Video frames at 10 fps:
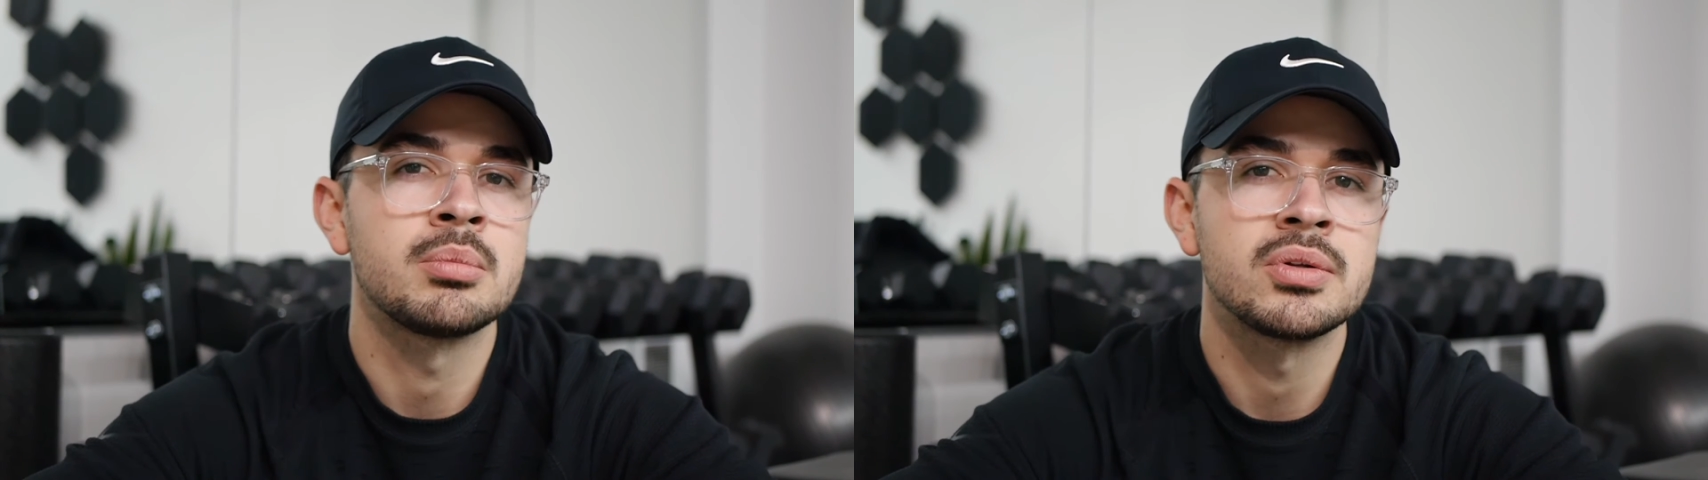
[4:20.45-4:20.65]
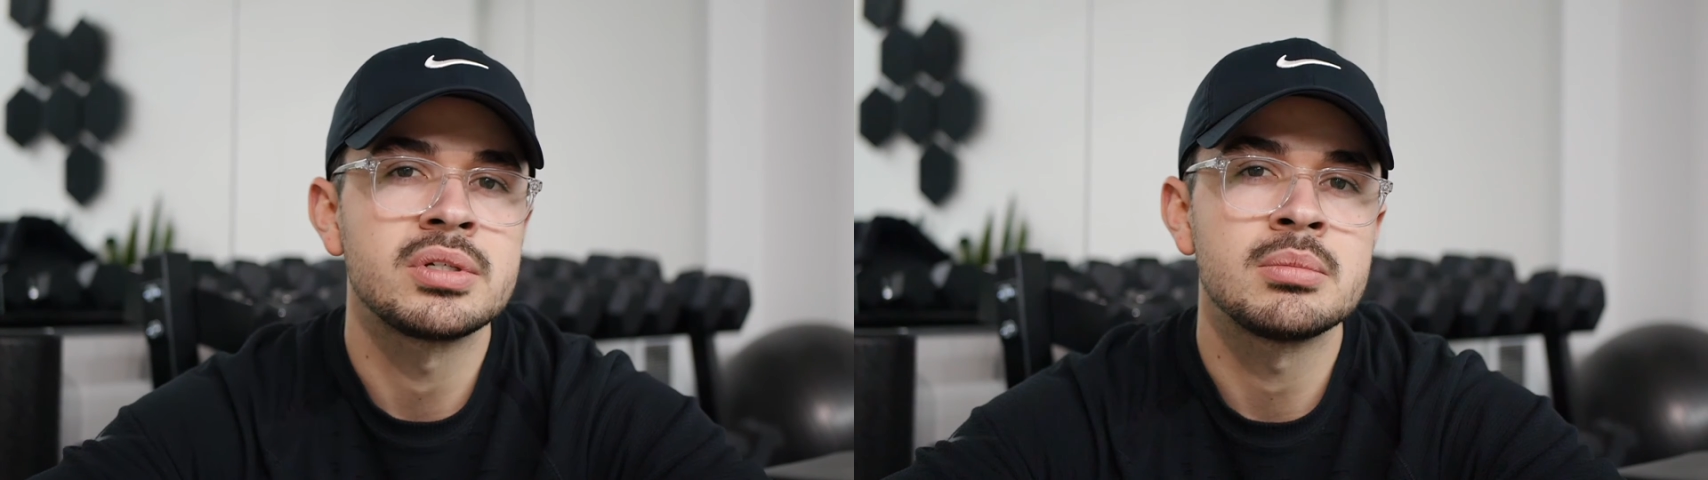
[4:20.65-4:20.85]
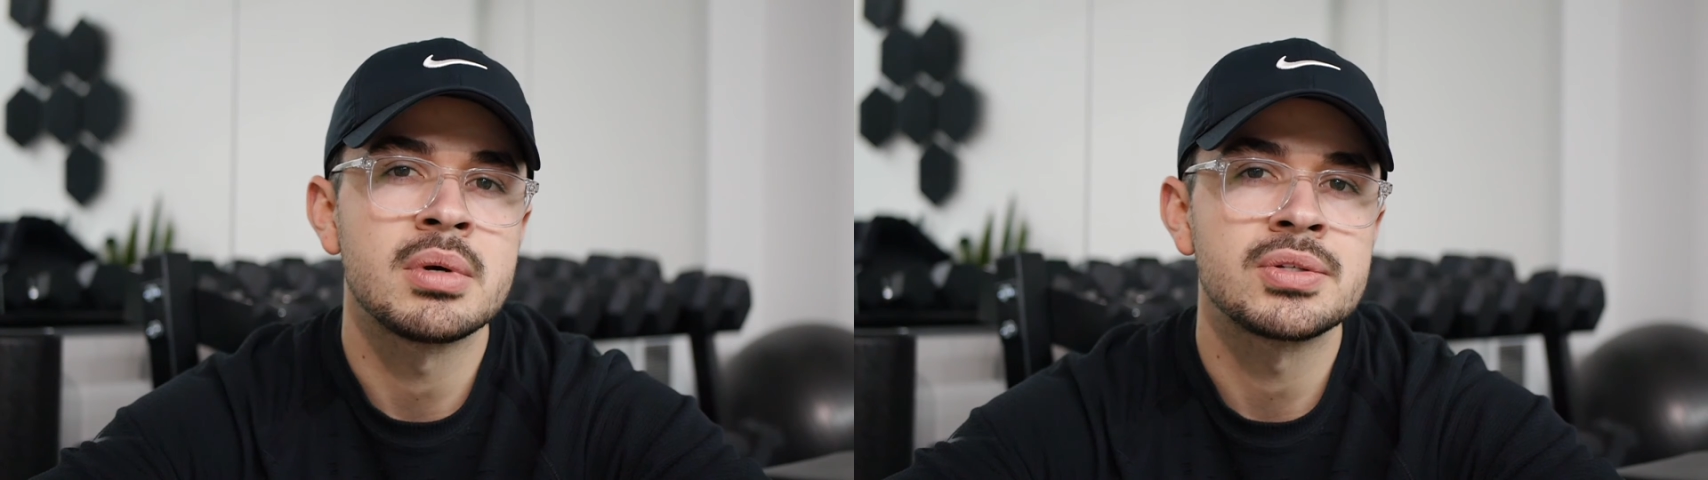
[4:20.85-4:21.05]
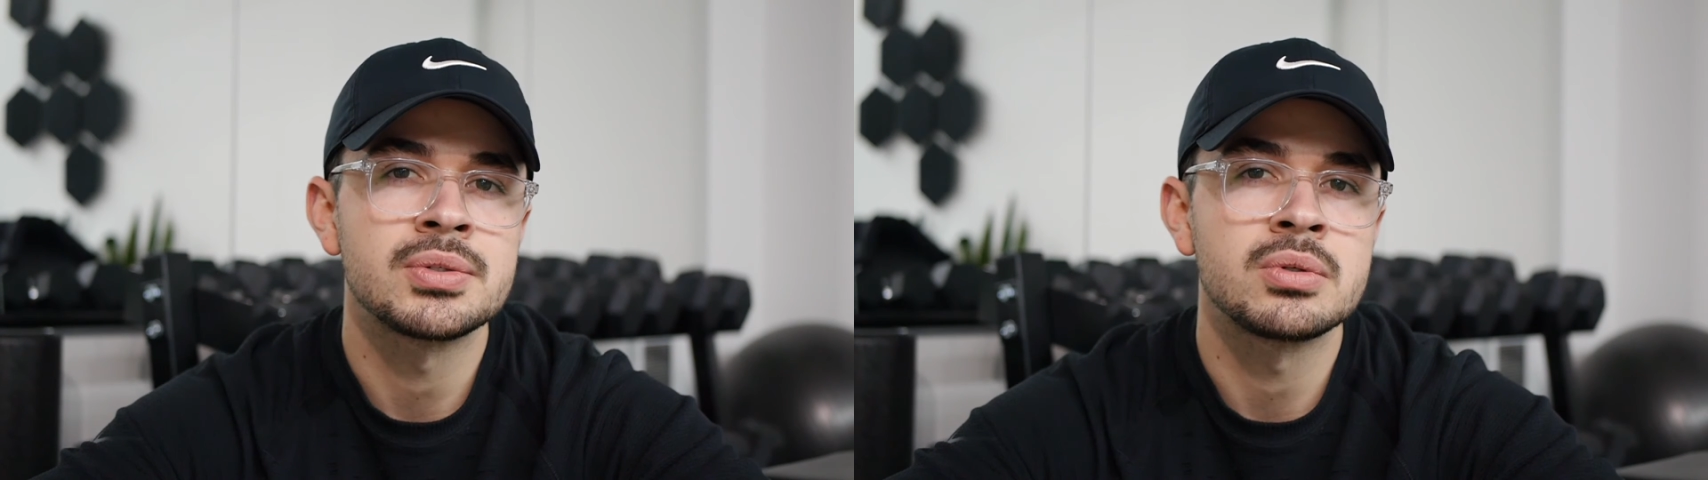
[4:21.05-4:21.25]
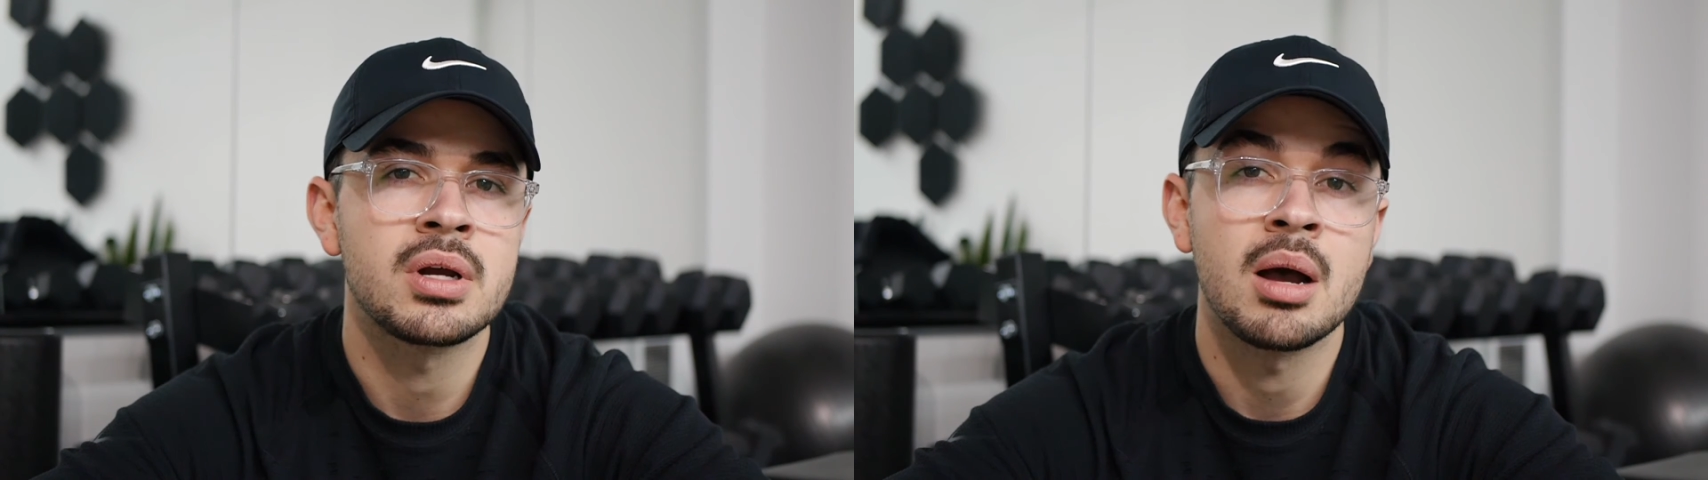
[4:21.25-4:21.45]

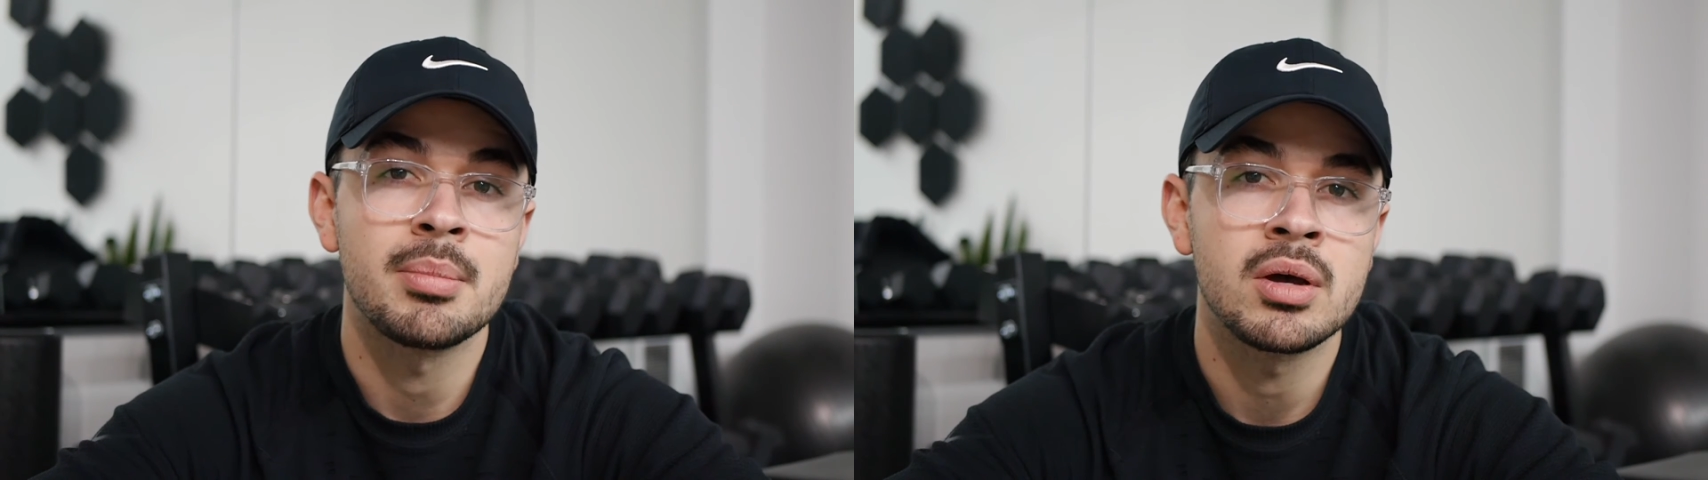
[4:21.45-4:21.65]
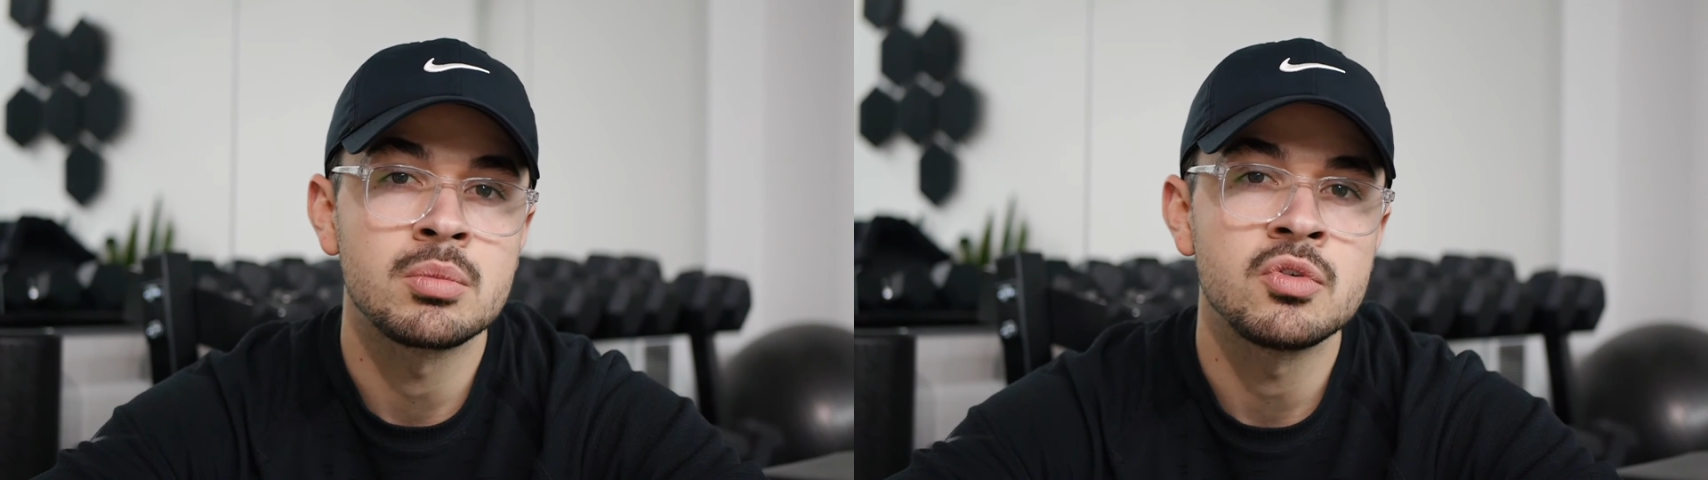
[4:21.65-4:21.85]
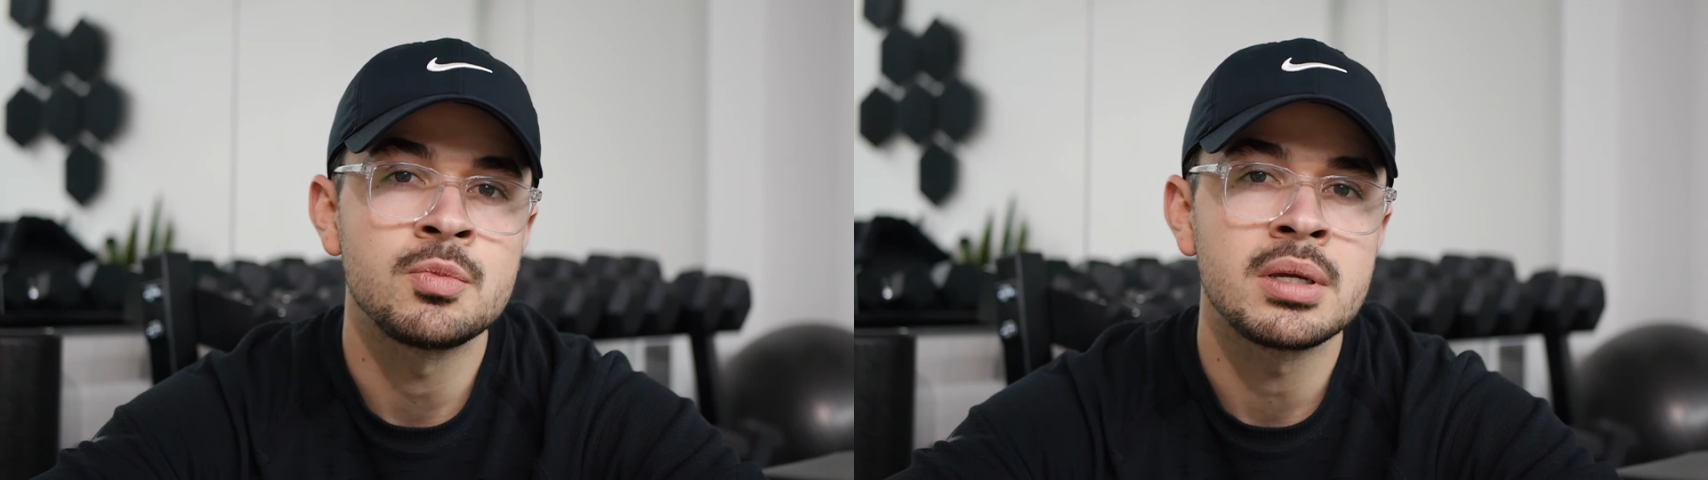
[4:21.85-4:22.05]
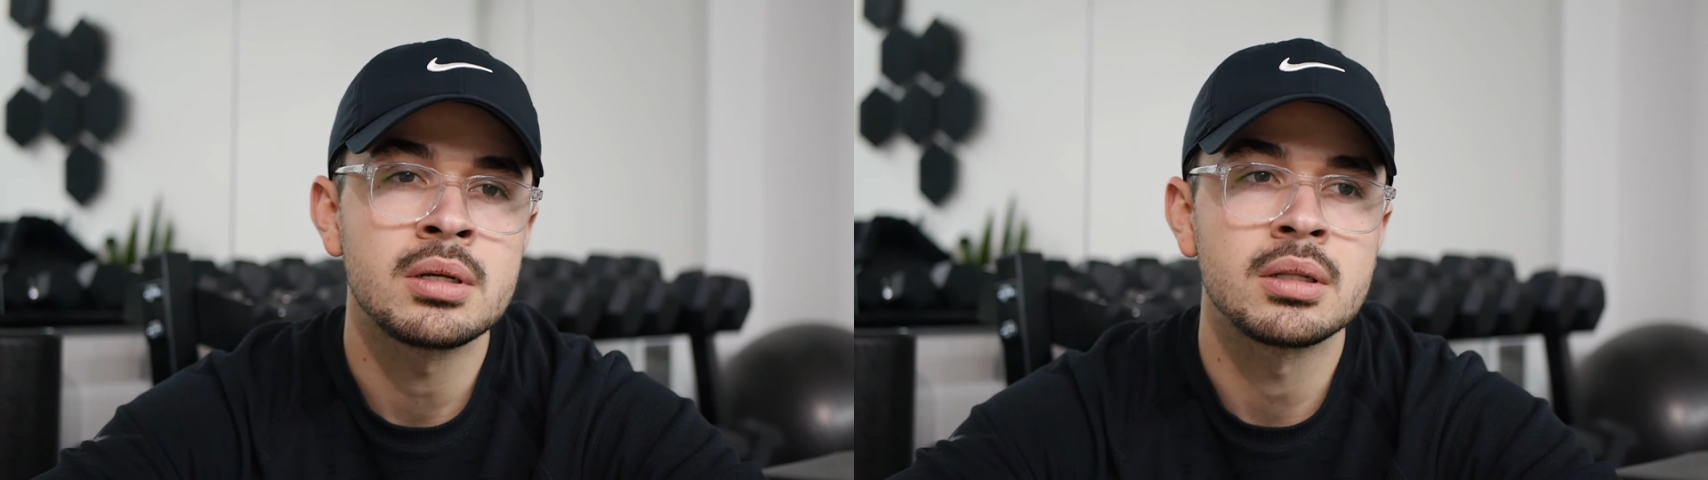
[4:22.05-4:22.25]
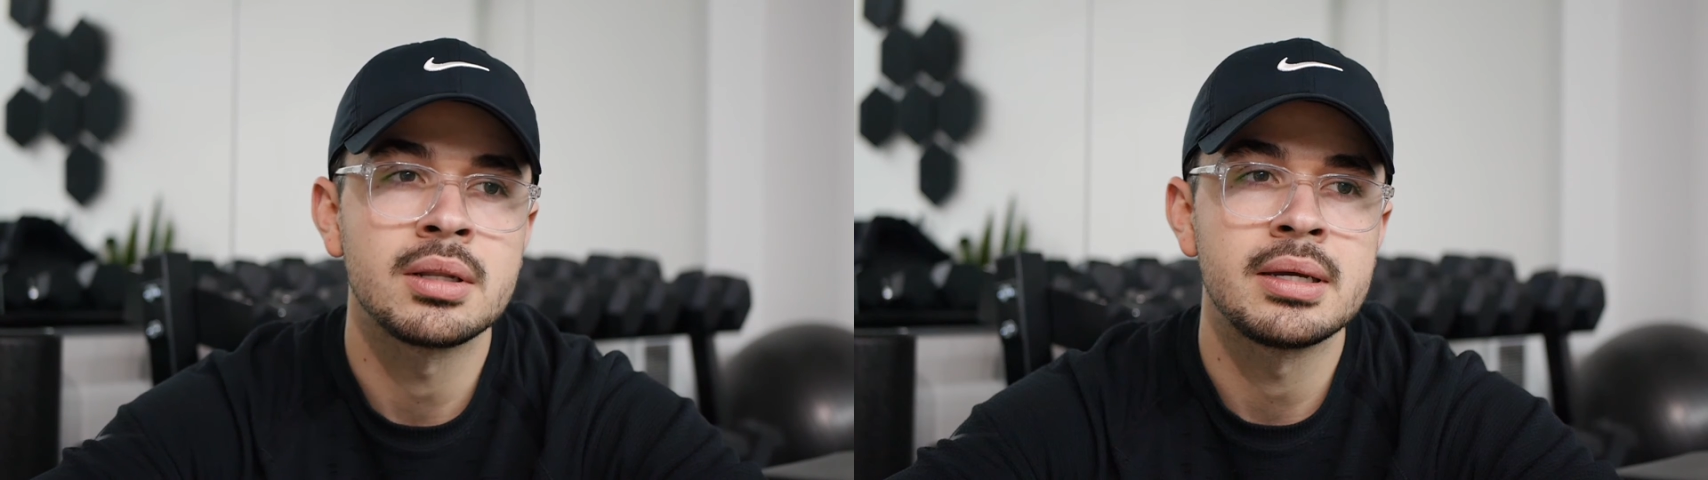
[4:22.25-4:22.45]
multi-muscle compound
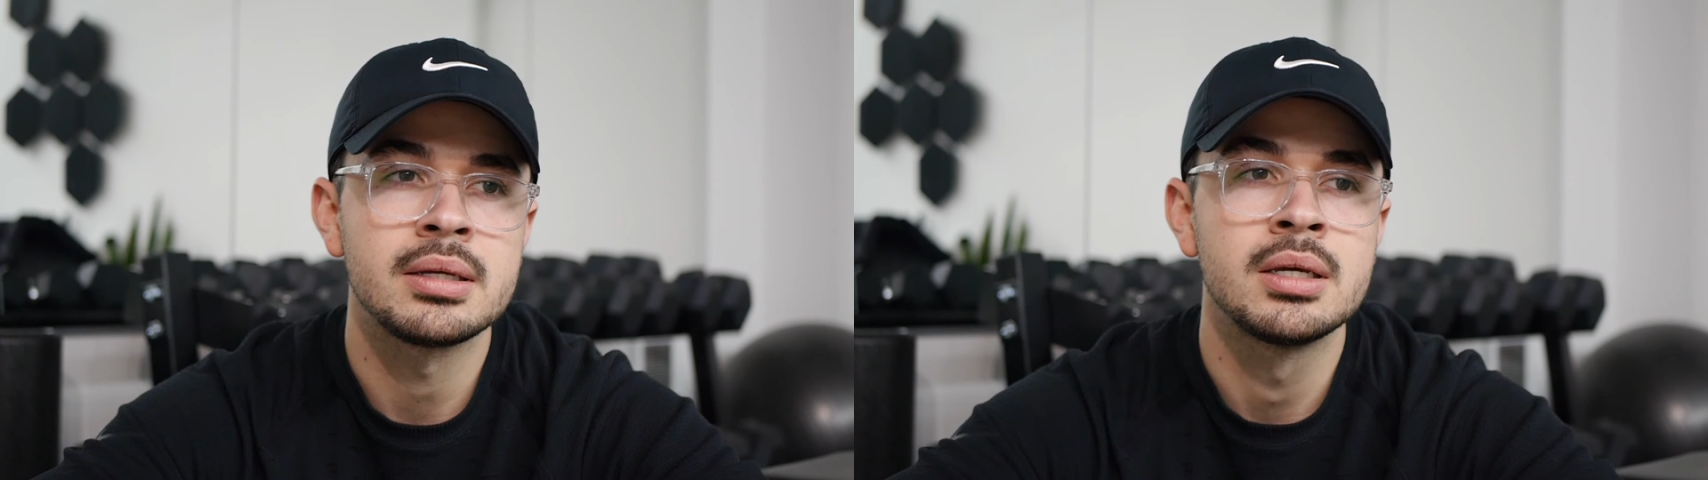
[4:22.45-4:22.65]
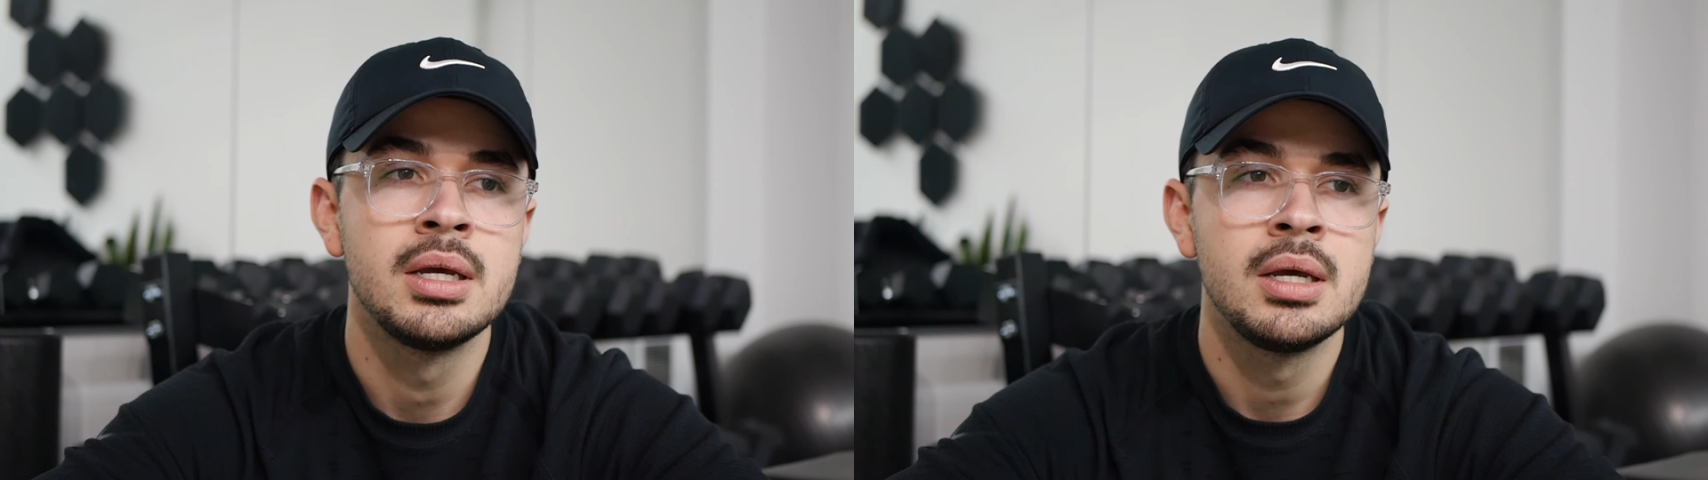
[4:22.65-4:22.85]
movement, like